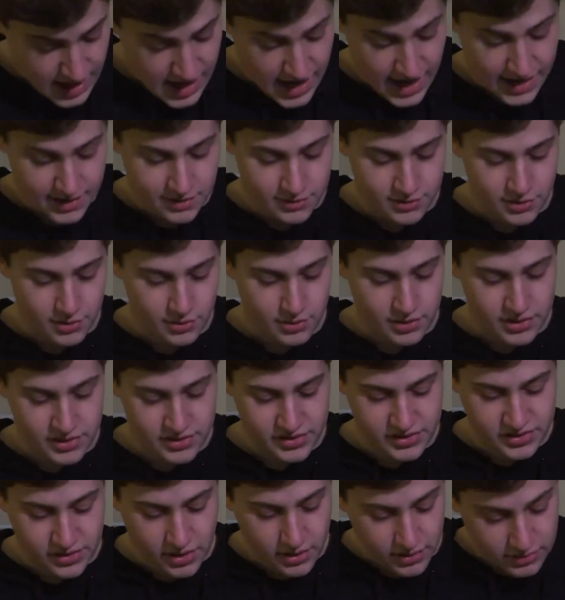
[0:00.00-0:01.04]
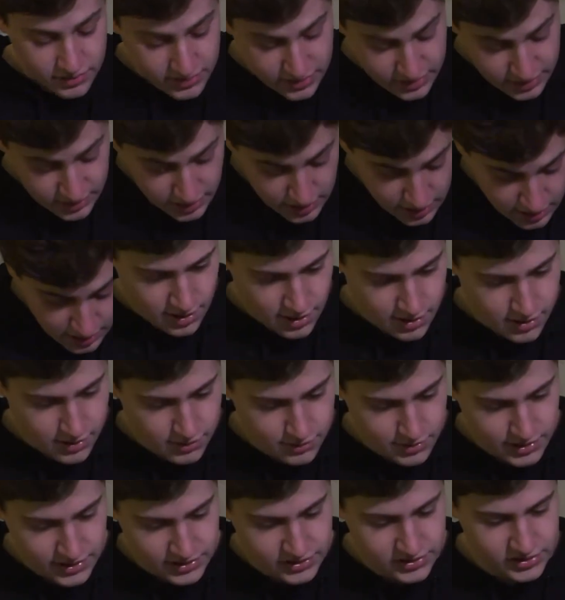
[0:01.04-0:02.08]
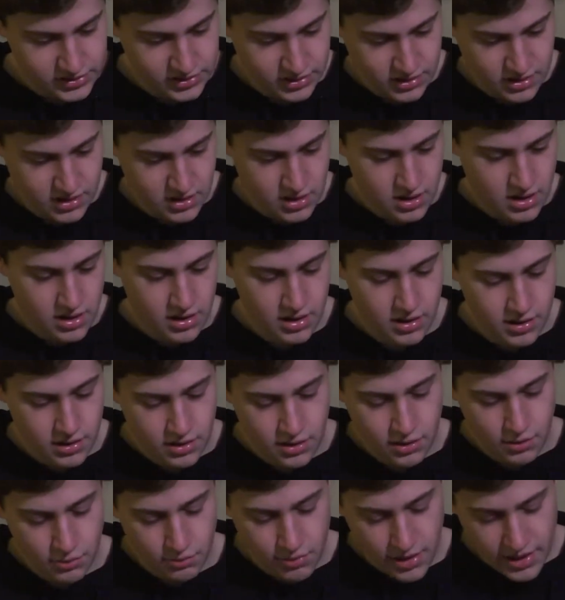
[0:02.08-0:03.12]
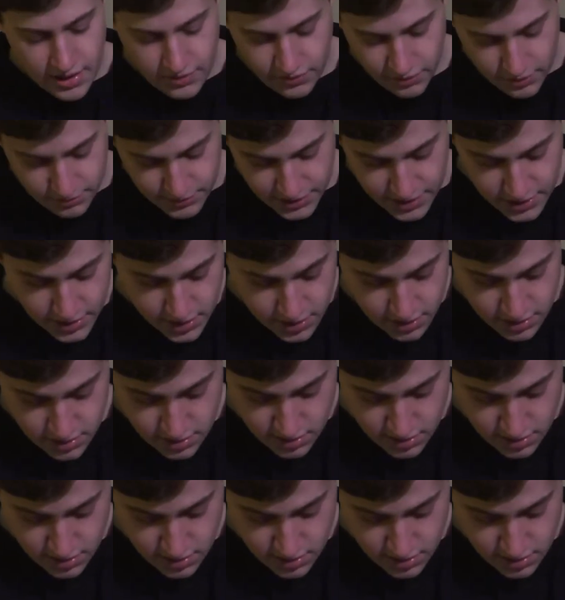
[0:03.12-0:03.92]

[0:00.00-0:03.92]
I don't know where this starts. Always cut away from you.